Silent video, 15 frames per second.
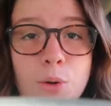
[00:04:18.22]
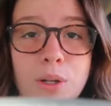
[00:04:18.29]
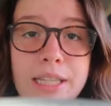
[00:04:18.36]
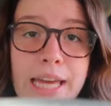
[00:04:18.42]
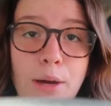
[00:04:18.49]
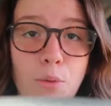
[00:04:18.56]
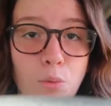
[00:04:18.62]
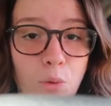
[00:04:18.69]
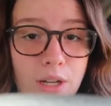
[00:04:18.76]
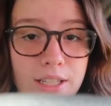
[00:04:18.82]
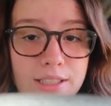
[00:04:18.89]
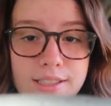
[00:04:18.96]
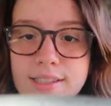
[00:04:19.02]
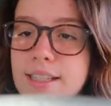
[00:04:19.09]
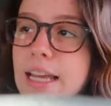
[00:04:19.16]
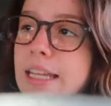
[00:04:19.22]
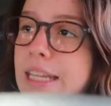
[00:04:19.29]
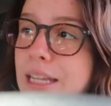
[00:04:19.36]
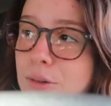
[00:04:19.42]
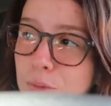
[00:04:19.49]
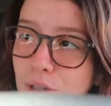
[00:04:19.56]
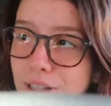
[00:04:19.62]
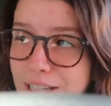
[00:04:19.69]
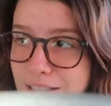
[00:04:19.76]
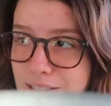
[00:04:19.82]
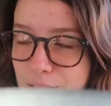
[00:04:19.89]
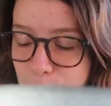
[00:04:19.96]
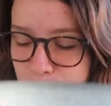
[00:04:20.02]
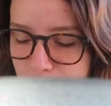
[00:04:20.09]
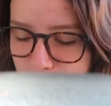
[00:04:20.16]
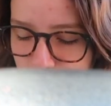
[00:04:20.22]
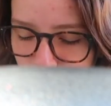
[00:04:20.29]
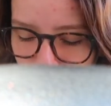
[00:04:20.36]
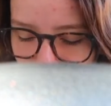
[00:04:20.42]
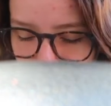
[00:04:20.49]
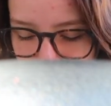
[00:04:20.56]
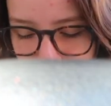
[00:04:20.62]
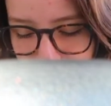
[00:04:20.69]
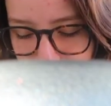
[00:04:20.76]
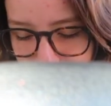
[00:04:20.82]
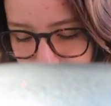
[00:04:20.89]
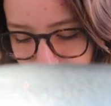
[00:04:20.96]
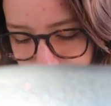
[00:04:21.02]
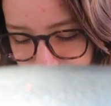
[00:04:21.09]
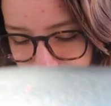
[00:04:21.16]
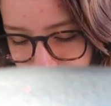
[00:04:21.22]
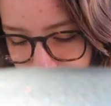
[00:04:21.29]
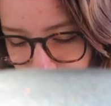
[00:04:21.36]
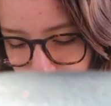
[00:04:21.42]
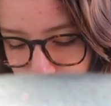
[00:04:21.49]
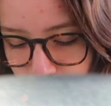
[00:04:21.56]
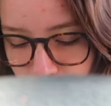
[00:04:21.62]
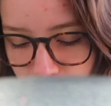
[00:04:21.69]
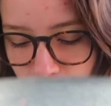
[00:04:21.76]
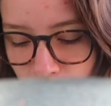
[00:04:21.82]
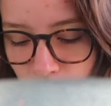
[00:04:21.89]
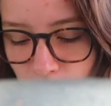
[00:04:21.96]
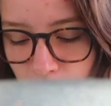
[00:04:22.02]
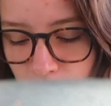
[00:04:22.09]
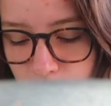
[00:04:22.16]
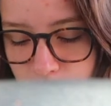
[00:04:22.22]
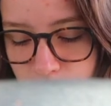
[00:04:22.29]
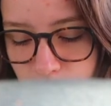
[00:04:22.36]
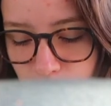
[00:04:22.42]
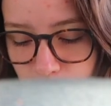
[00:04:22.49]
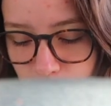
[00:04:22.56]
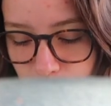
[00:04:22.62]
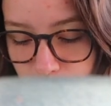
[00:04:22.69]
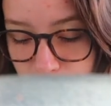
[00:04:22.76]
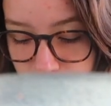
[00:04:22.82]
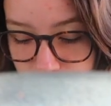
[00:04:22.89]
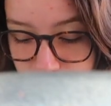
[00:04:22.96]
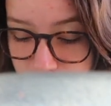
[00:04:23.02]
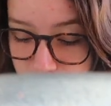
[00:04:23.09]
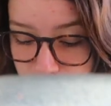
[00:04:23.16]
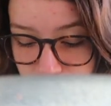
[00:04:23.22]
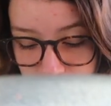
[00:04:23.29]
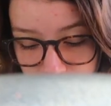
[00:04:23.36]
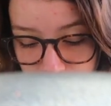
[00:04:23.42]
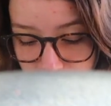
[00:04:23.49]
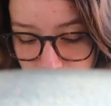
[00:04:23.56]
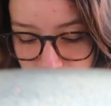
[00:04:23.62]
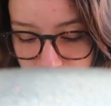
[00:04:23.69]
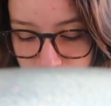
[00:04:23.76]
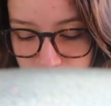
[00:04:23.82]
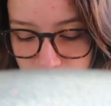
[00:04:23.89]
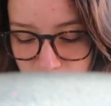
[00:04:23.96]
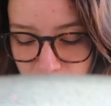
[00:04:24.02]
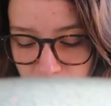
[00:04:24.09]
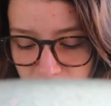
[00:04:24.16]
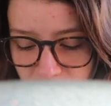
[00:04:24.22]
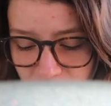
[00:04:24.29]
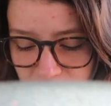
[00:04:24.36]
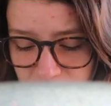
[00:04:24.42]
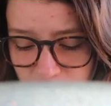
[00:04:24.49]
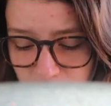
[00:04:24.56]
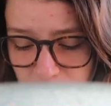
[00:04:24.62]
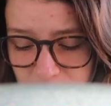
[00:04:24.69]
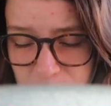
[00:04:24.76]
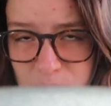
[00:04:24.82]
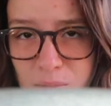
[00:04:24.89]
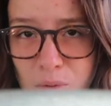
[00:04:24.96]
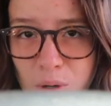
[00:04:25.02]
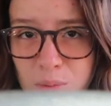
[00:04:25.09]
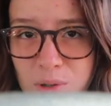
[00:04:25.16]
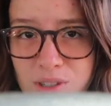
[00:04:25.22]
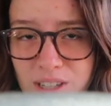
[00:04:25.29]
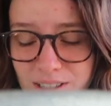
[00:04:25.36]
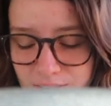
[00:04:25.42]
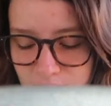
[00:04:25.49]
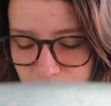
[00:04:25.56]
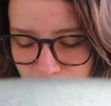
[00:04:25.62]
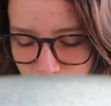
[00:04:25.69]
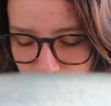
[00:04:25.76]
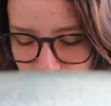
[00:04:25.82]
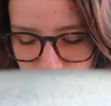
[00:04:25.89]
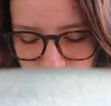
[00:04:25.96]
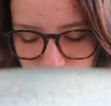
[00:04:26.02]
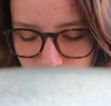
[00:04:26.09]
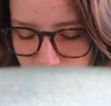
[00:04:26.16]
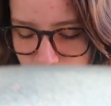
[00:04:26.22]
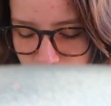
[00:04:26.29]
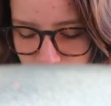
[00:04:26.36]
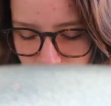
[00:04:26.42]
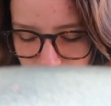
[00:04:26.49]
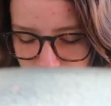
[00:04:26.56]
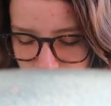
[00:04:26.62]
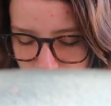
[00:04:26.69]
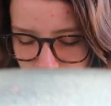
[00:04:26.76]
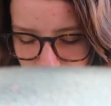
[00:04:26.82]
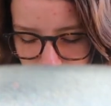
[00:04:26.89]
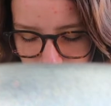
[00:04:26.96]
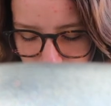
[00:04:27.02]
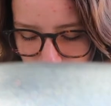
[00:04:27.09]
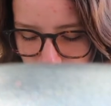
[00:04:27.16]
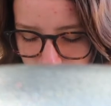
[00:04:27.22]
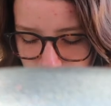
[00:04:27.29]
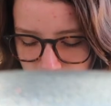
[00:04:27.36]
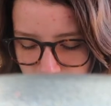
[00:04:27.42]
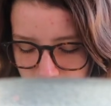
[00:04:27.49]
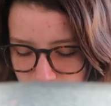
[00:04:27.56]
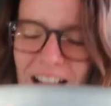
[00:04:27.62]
go on that once, and then we'll answer people late in the day. So, yes. It also makes me more productive. I was just about to go on it, I don't know why.